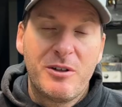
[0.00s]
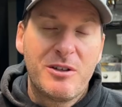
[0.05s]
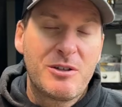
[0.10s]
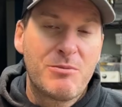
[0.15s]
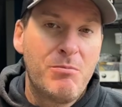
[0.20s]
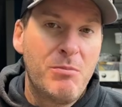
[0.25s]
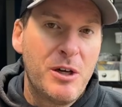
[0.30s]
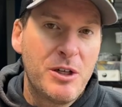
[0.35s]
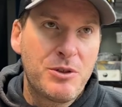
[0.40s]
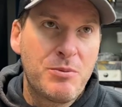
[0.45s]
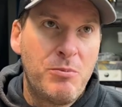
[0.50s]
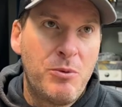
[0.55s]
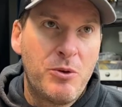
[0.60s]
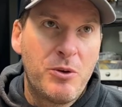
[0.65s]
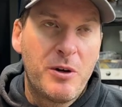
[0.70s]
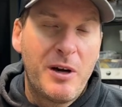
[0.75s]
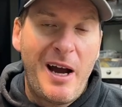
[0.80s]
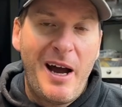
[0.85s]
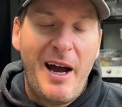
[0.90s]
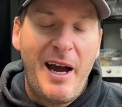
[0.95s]
It's much
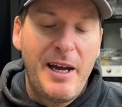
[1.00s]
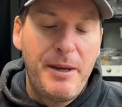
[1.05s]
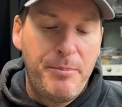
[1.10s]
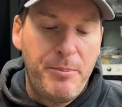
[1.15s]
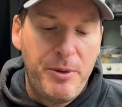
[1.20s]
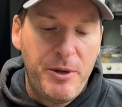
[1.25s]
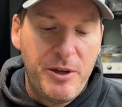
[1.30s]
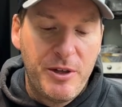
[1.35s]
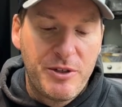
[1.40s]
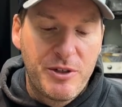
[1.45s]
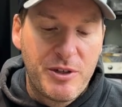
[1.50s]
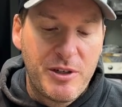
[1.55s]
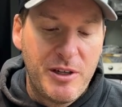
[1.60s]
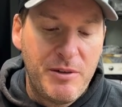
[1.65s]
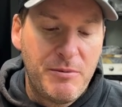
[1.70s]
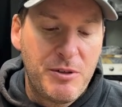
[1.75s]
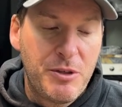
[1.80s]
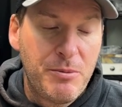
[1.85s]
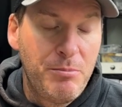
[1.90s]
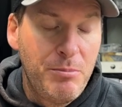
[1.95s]
more high-pitched.
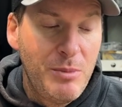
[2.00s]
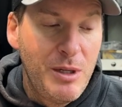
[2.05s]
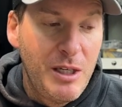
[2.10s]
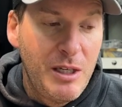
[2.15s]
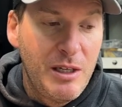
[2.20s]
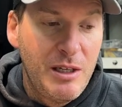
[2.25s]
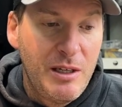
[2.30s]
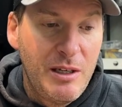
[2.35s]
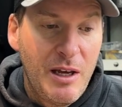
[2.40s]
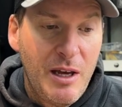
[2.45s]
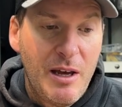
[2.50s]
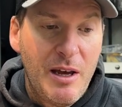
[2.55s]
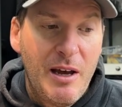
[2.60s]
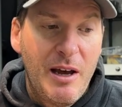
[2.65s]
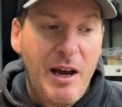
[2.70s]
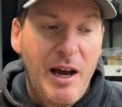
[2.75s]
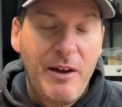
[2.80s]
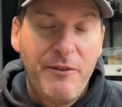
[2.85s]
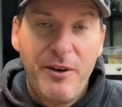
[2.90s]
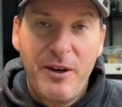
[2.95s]
And to me,
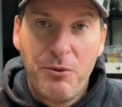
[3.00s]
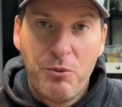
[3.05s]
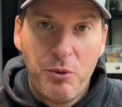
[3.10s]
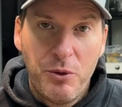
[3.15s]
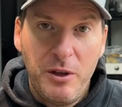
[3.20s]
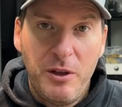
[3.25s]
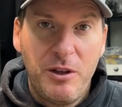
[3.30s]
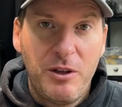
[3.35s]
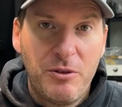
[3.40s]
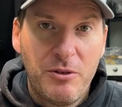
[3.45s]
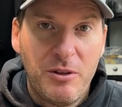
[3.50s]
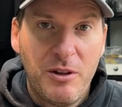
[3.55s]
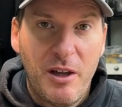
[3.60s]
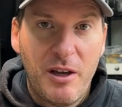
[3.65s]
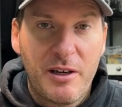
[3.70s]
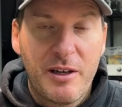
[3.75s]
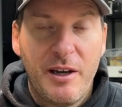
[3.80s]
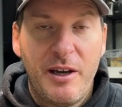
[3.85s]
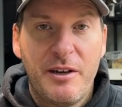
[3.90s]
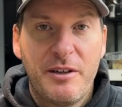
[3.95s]
I've had really good
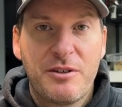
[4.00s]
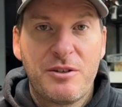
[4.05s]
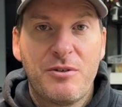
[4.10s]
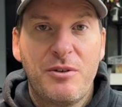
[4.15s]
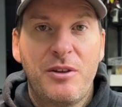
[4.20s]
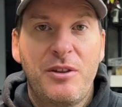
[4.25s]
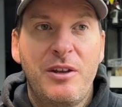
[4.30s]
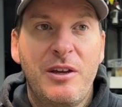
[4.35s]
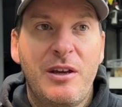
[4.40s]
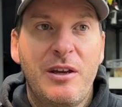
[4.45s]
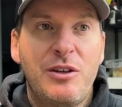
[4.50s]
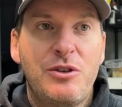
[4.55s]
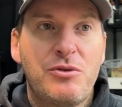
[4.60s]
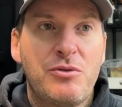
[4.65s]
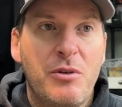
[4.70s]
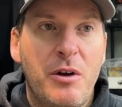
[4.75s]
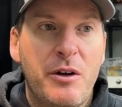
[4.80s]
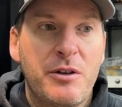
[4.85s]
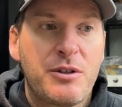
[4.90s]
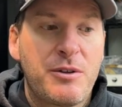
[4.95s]
luck on it, so I think it
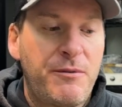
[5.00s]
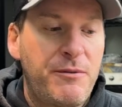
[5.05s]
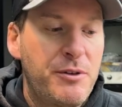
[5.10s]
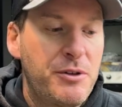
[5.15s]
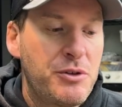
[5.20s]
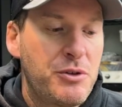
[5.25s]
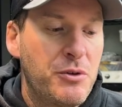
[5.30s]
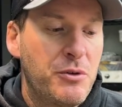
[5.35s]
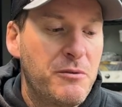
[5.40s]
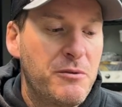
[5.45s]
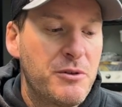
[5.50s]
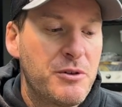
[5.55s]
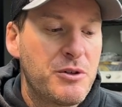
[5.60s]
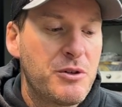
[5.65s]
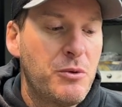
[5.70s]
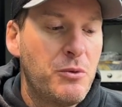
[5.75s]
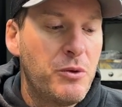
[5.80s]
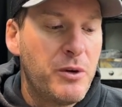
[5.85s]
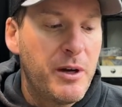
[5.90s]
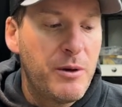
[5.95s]
draws fish over.
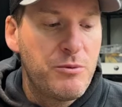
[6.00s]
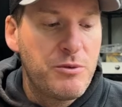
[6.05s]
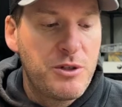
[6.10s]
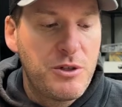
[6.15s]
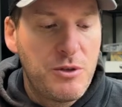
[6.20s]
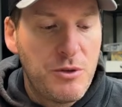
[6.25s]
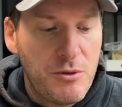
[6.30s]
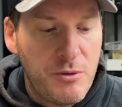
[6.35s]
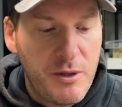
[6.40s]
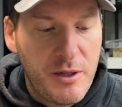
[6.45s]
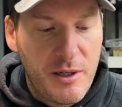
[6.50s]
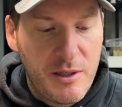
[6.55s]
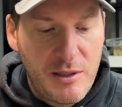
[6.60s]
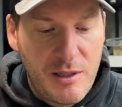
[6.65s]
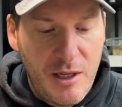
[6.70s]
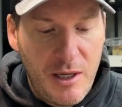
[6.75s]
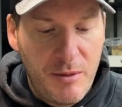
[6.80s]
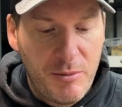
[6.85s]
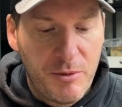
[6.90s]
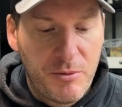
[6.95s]
So what I was doing on
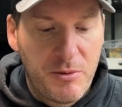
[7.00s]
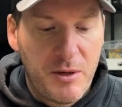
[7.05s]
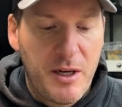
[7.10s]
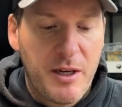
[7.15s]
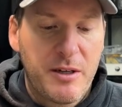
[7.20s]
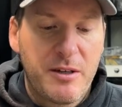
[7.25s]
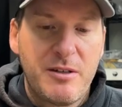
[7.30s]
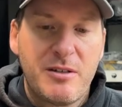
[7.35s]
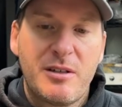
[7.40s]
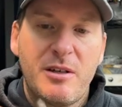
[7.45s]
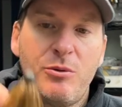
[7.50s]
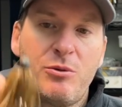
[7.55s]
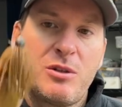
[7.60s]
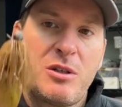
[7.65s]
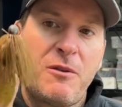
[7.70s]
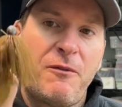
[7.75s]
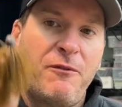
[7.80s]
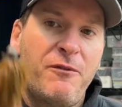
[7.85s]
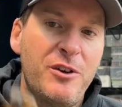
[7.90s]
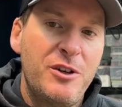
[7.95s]
Table Rock is I
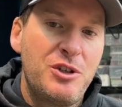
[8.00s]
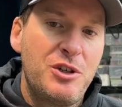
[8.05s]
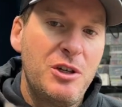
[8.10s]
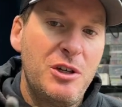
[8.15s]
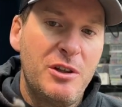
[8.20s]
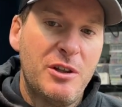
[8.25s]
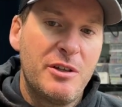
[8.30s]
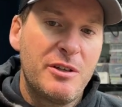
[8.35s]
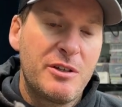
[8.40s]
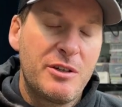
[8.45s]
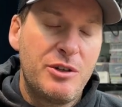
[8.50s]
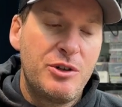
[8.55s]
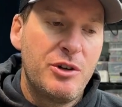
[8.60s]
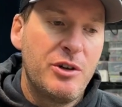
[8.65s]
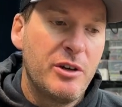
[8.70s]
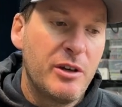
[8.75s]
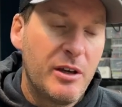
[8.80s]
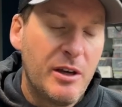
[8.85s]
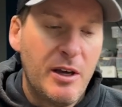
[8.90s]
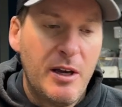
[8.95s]
was fishing this
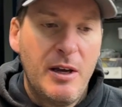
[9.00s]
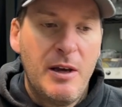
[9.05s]
jig,